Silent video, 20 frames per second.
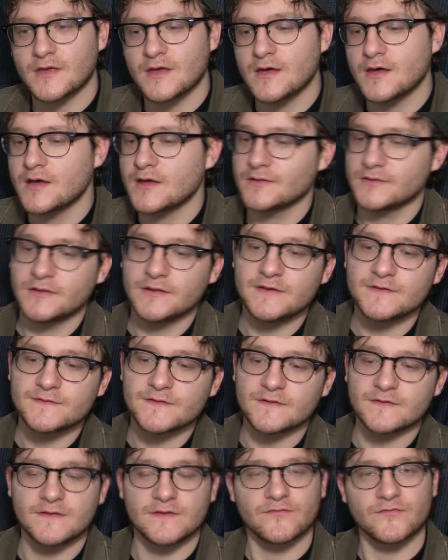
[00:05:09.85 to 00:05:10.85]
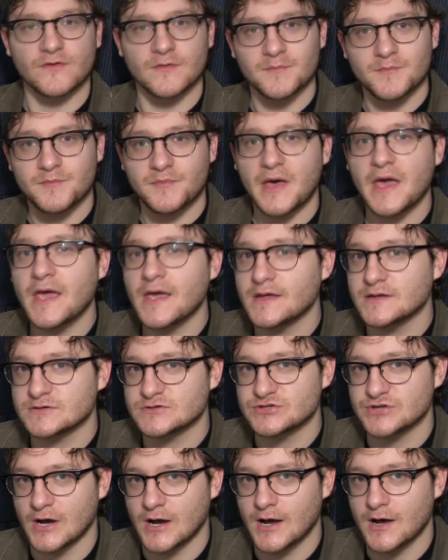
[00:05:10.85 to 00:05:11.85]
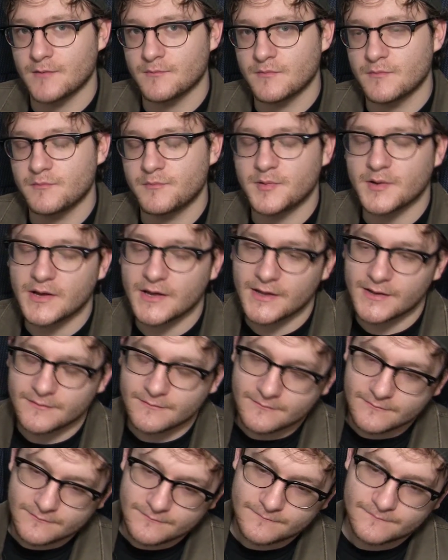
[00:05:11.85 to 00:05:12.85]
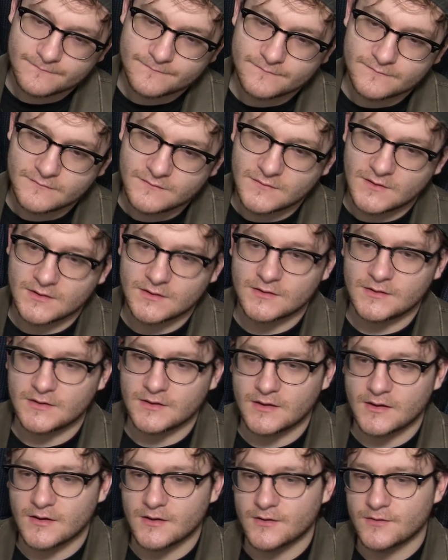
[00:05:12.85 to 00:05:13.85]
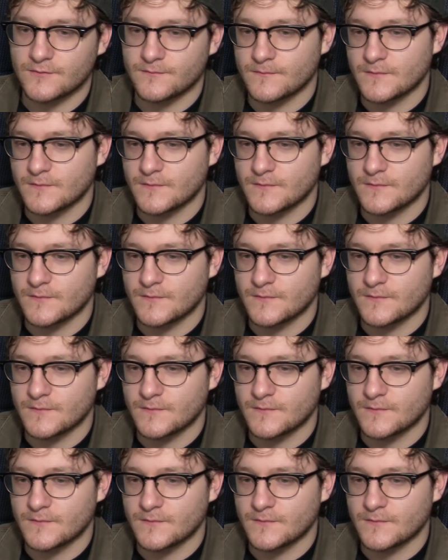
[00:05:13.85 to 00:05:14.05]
at least a different paint job. But there you go.